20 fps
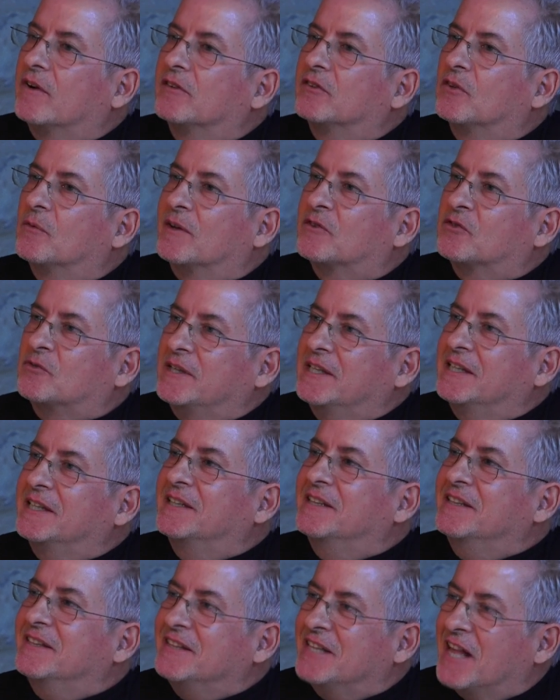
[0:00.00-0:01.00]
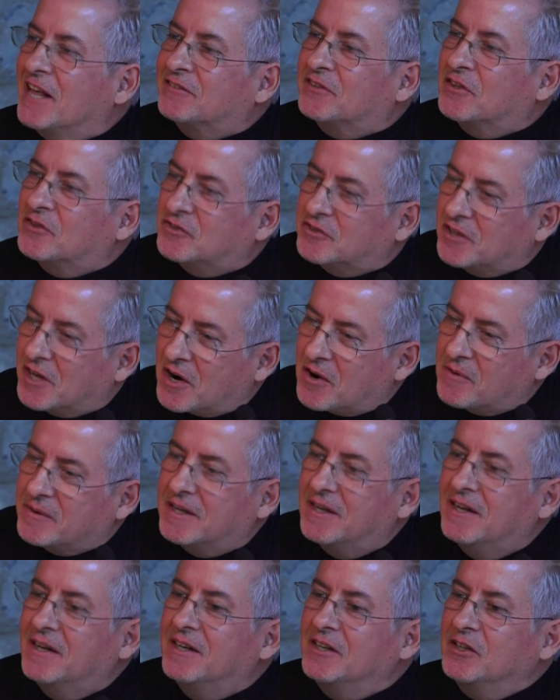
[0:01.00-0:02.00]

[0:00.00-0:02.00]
Let's say what's really necessary